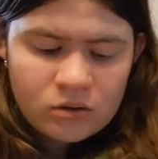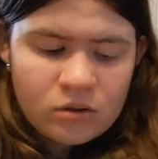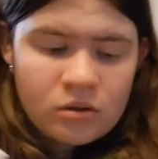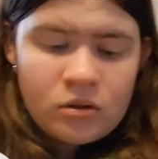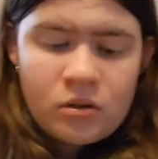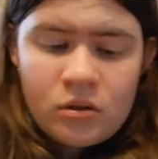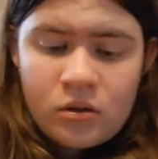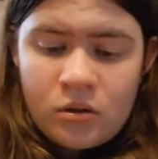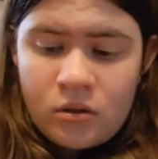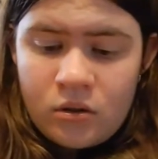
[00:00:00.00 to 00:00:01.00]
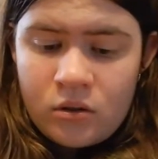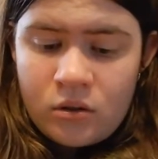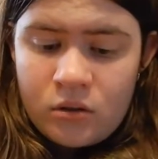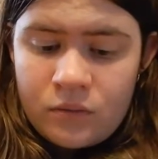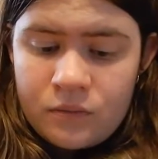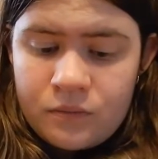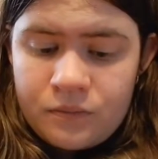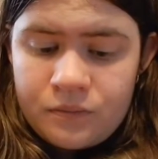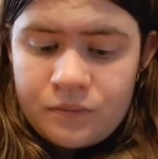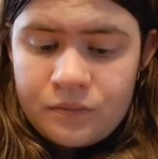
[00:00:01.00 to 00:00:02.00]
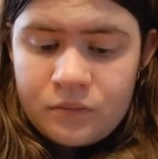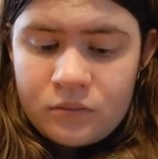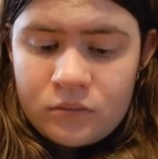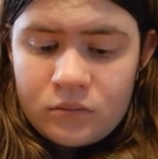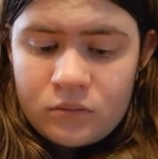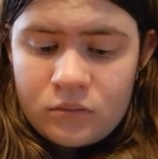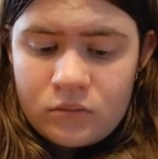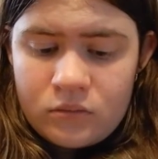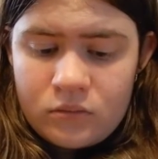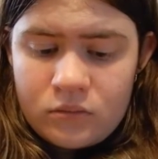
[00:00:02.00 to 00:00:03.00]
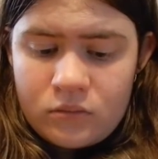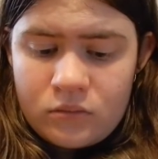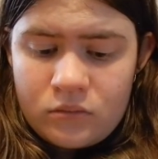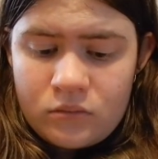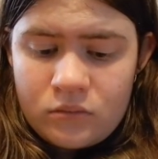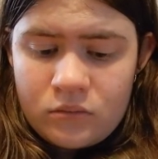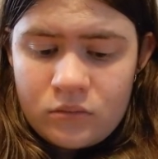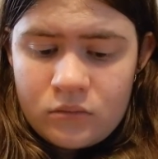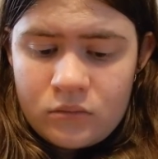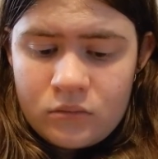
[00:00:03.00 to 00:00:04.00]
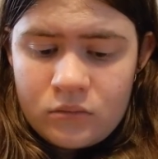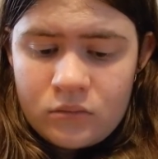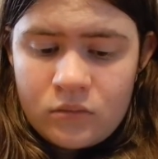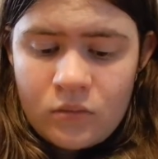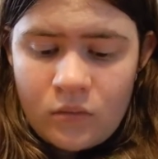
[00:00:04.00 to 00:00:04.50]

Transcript: No one is speaking in this clip.